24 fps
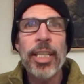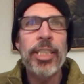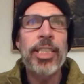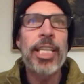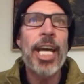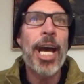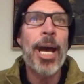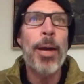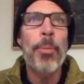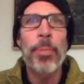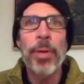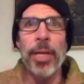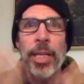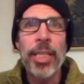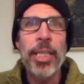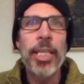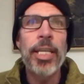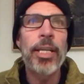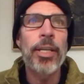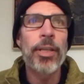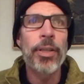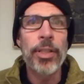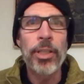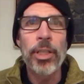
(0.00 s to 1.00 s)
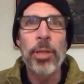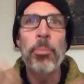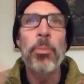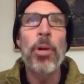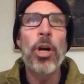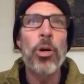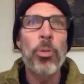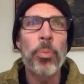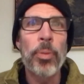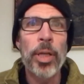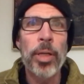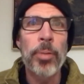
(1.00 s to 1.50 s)
that's happening here in the
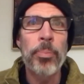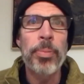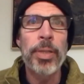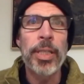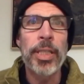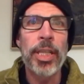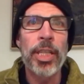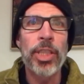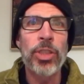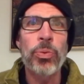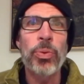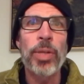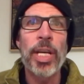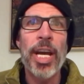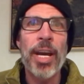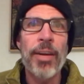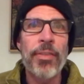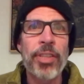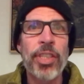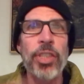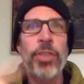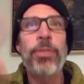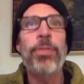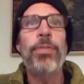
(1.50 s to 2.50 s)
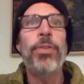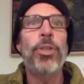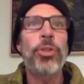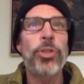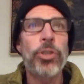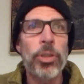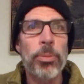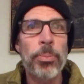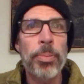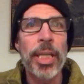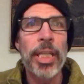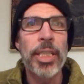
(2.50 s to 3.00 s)
moment because we have this
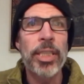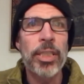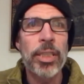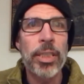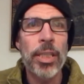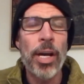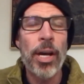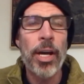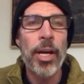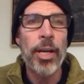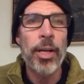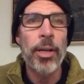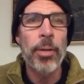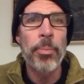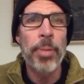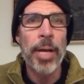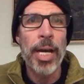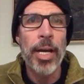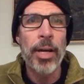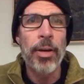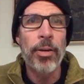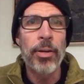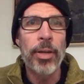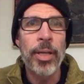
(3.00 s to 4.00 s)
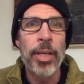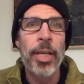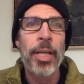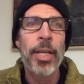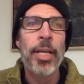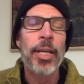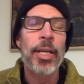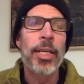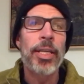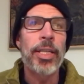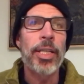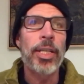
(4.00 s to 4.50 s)
future-based thought about,
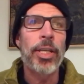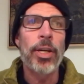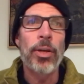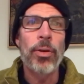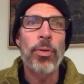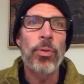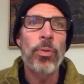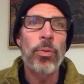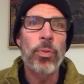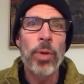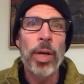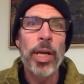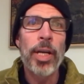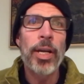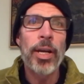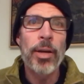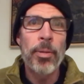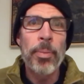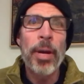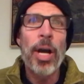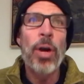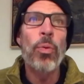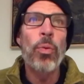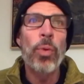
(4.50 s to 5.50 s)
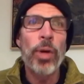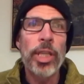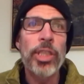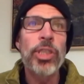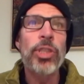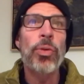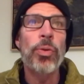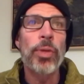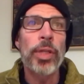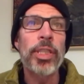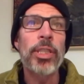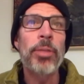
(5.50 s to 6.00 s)
what
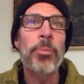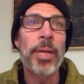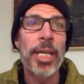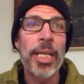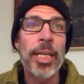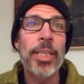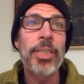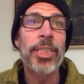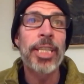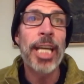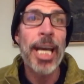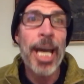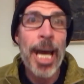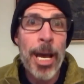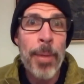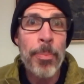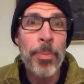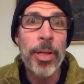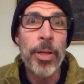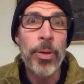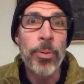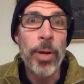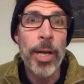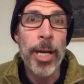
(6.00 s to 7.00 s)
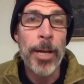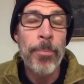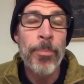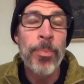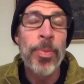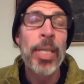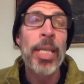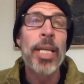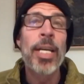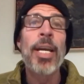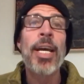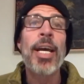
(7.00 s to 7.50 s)
is going to make us happy, right?
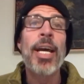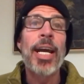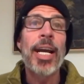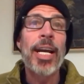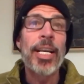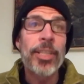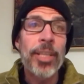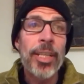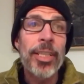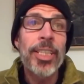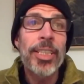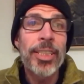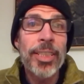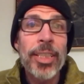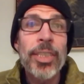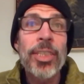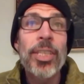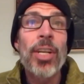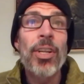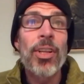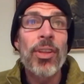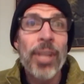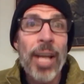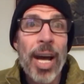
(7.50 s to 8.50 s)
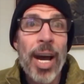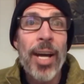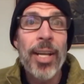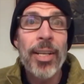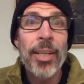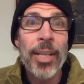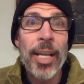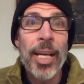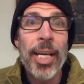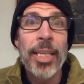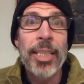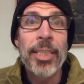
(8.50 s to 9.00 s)
And I thought this is a lot
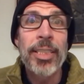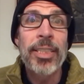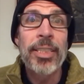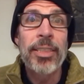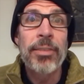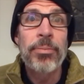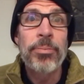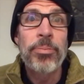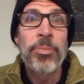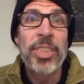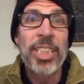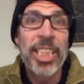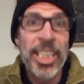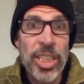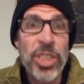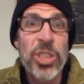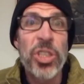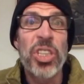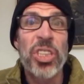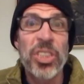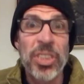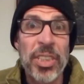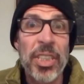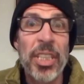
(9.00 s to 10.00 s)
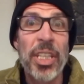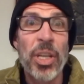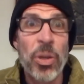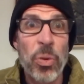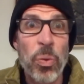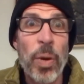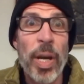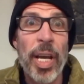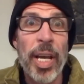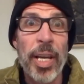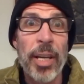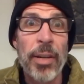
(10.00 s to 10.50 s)
like dishes in a
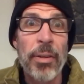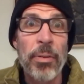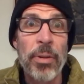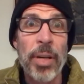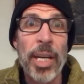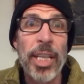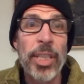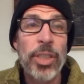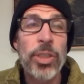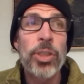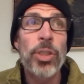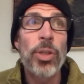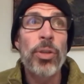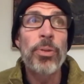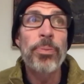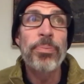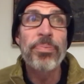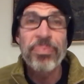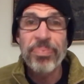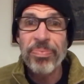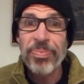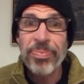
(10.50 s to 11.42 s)
way, right? So,